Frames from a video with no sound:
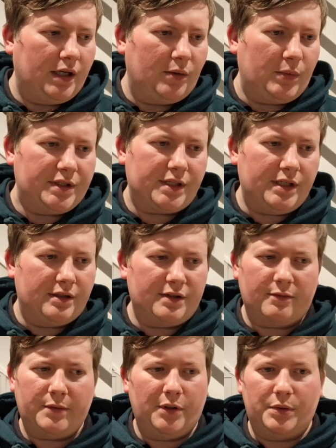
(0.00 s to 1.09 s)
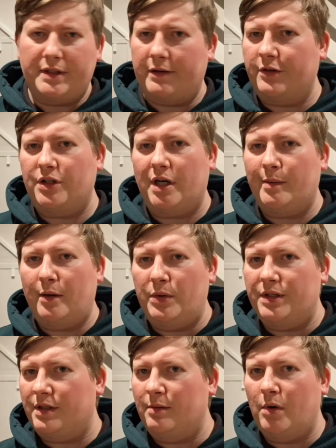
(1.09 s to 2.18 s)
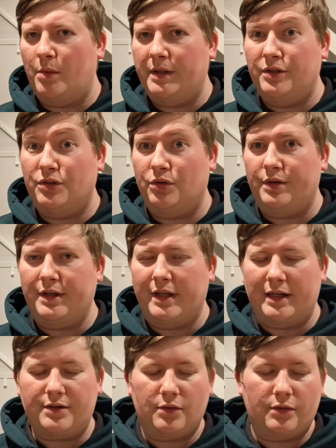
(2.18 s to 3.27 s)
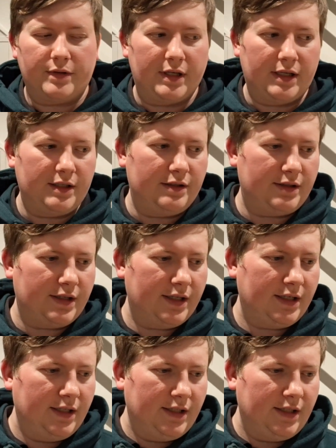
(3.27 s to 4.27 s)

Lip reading: whiskey and stuff. We always have a chat about whiskey and what we enjoy and that sort of thing. And